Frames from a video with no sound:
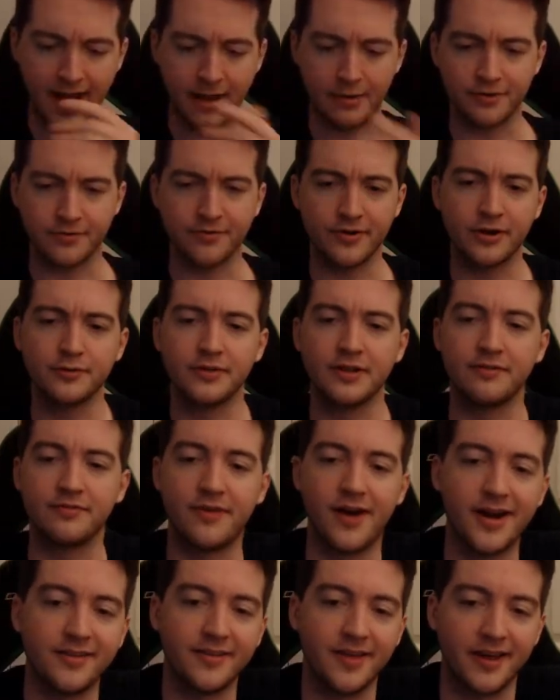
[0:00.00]
I would frequently
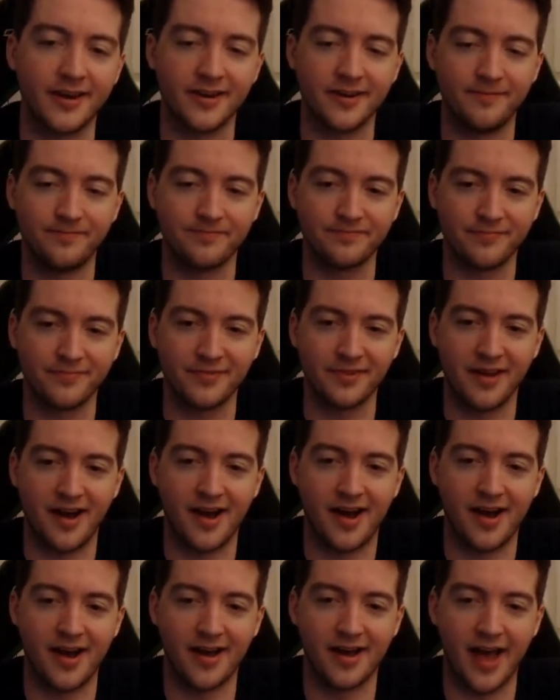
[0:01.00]
find that
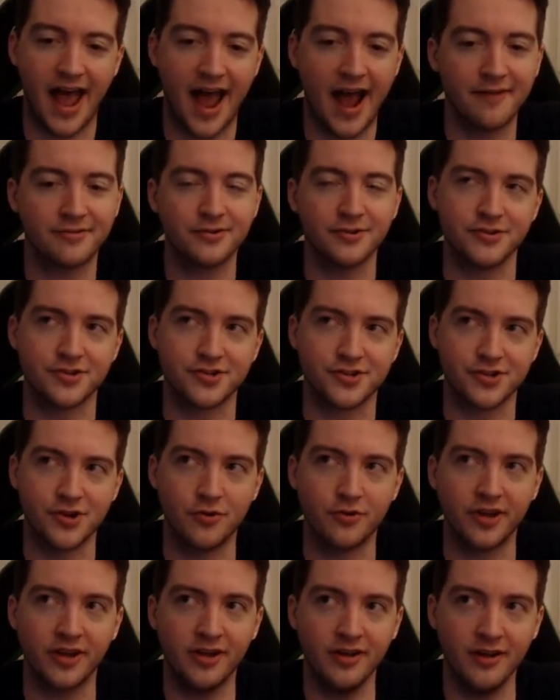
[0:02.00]
after
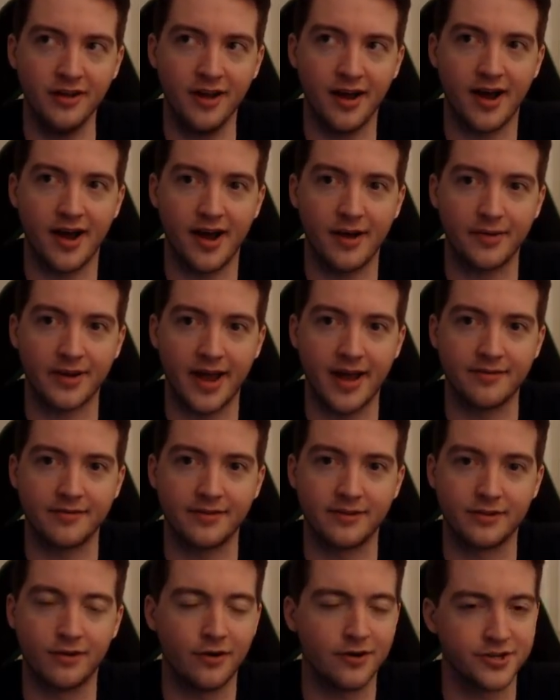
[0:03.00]
soaking, I would
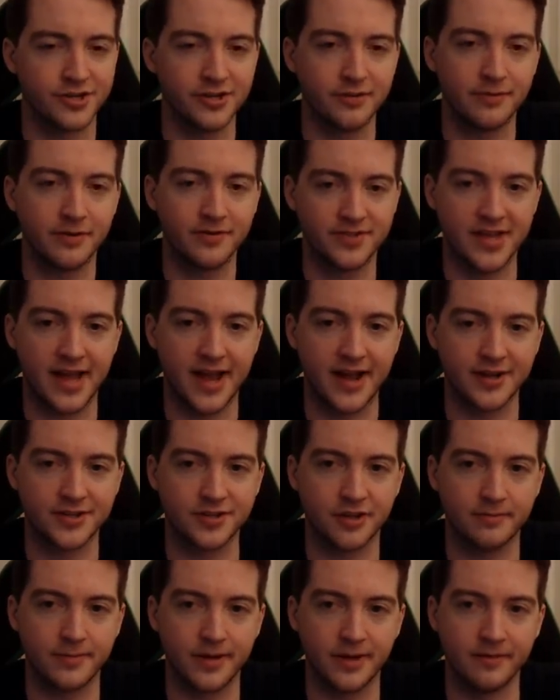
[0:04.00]
have a large number of
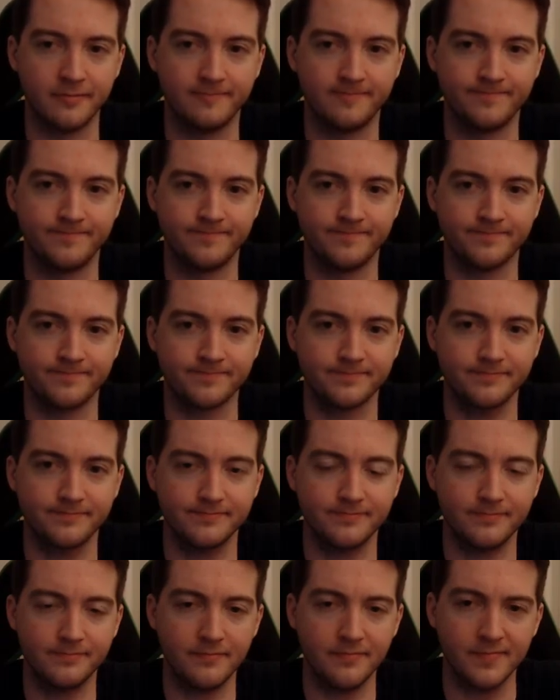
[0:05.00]
stacks on me,
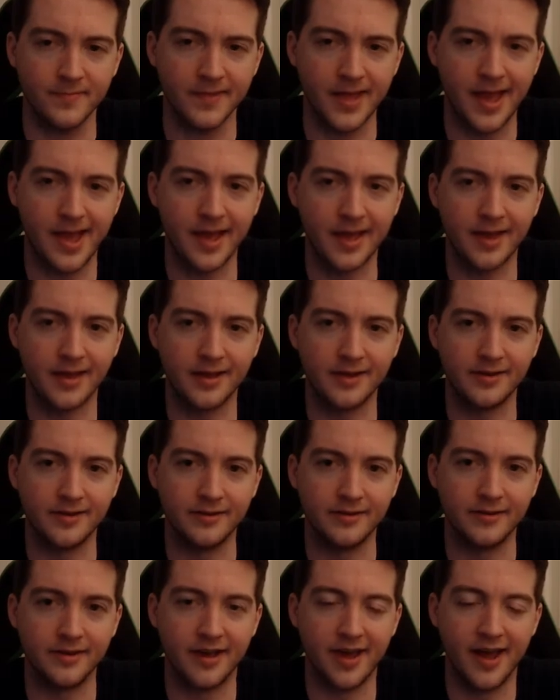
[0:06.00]

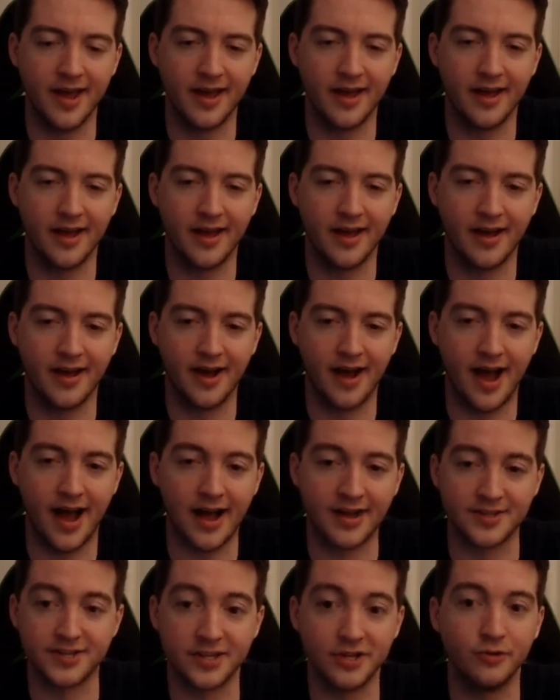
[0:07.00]
and
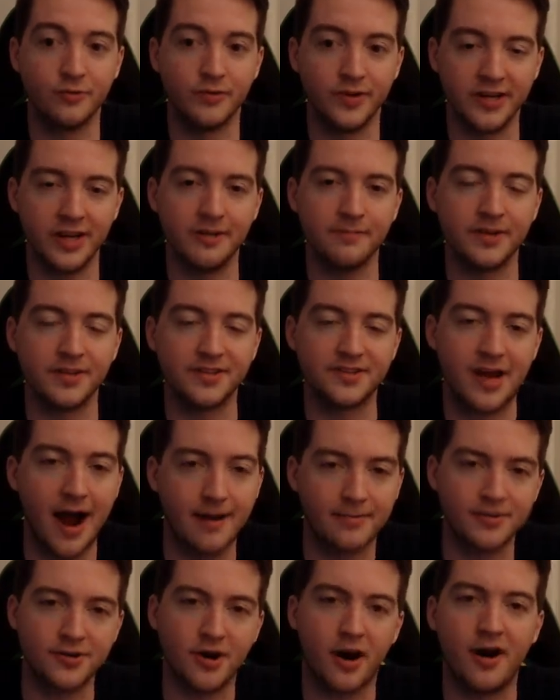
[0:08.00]
I still would need to be
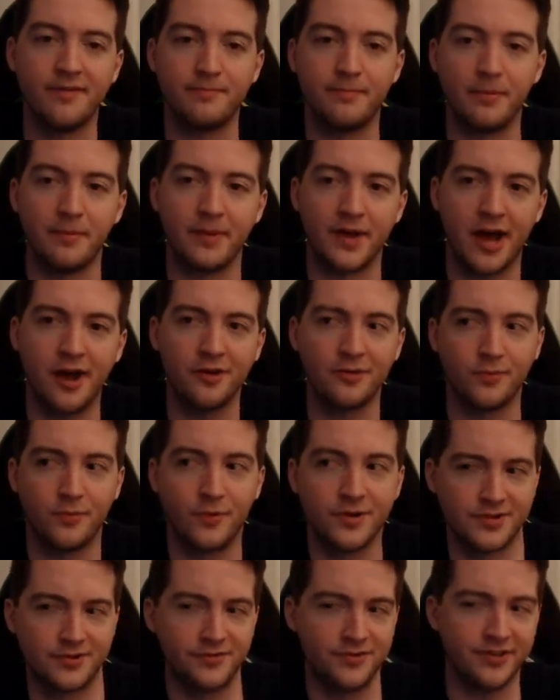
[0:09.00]
topped off, but my
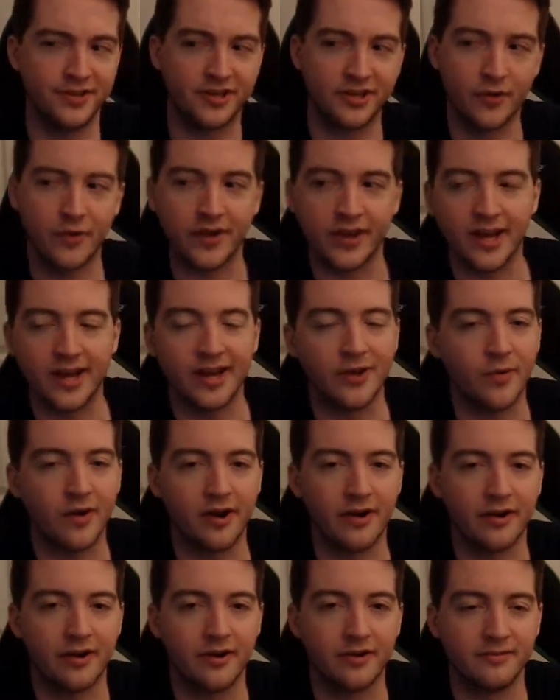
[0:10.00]
health wasn't really going
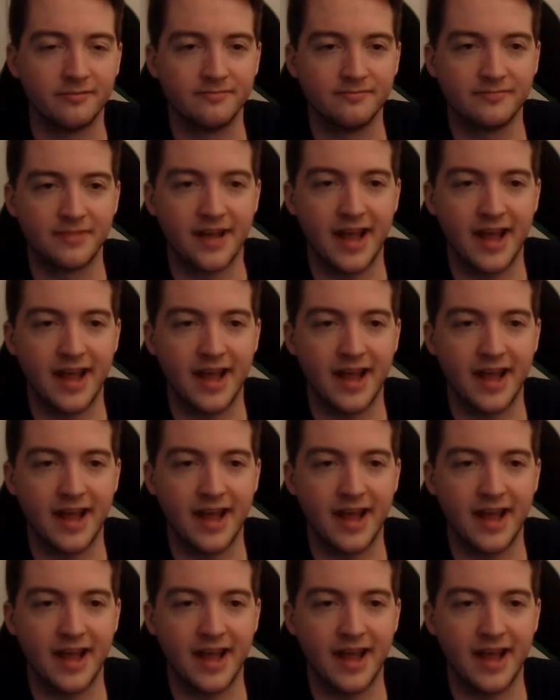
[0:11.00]
anywhere